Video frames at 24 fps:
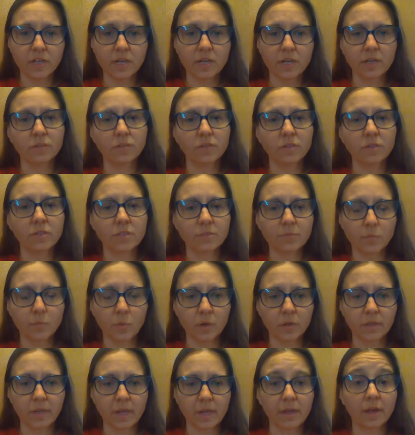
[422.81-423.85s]
It looks
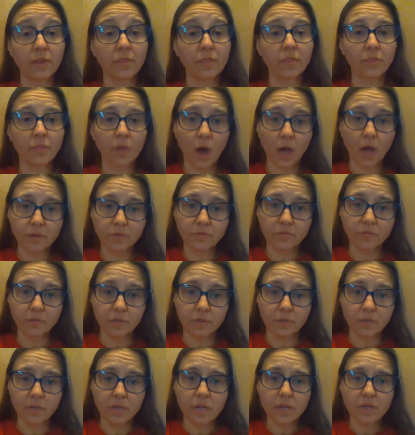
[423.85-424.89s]
more like a
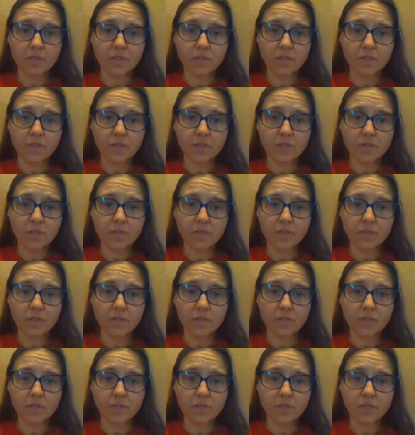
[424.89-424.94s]
thoughtful